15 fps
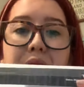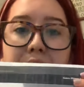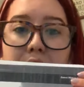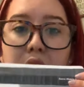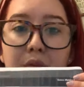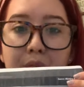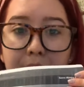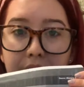they
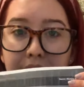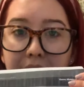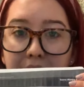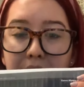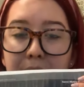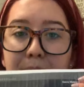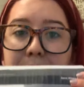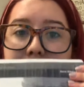are
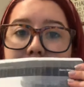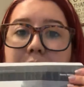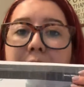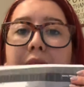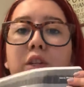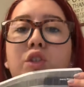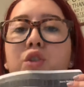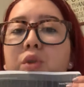reading, please
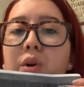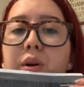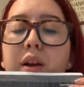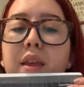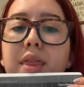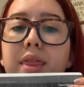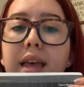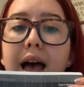make sure
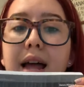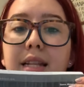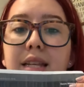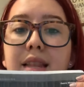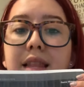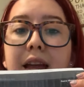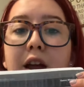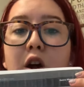that
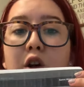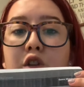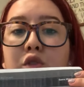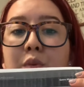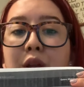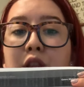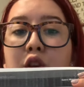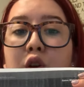they are
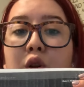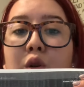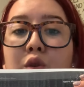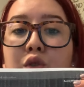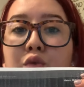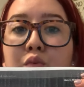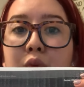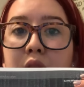doing the close